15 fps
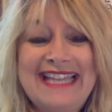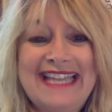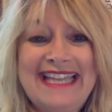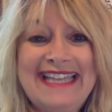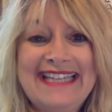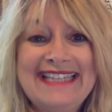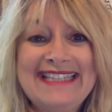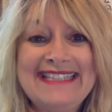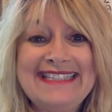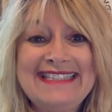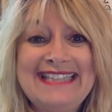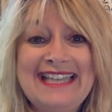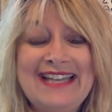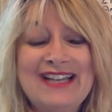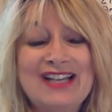
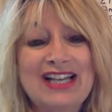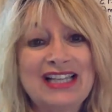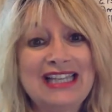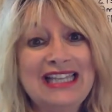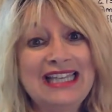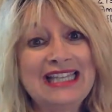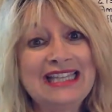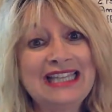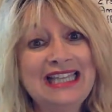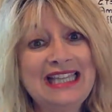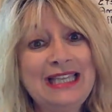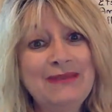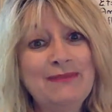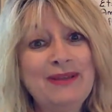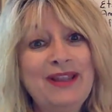And click the
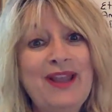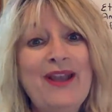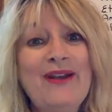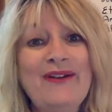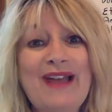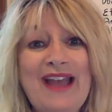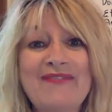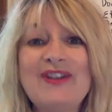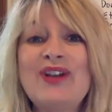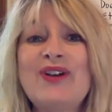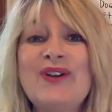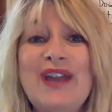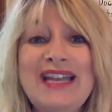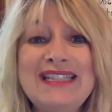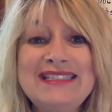link below. Have a
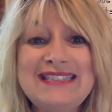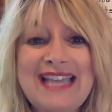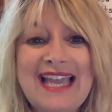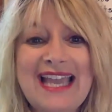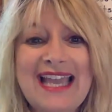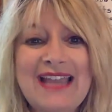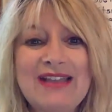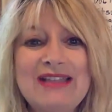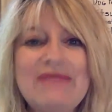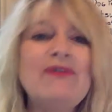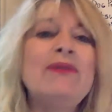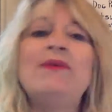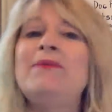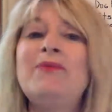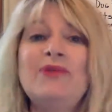great day.
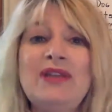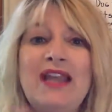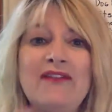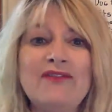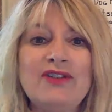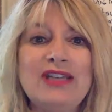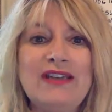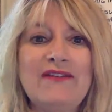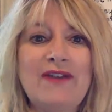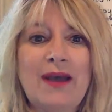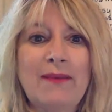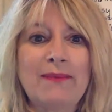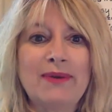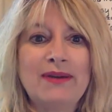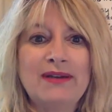Remember, never give
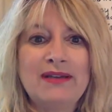up.